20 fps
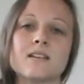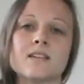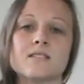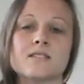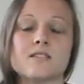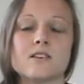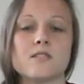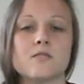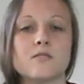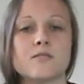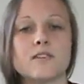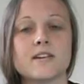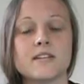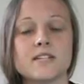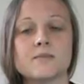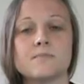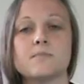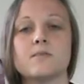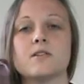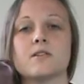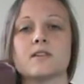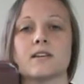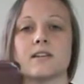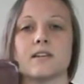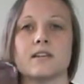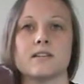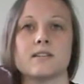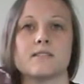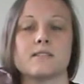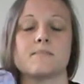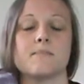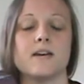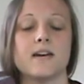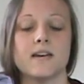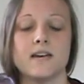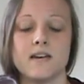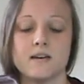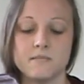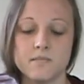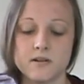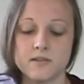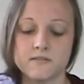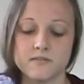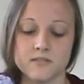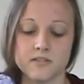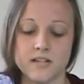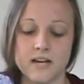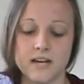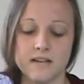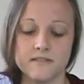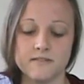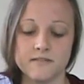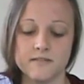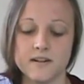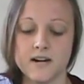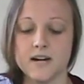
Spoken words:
So this book is my handbook for life.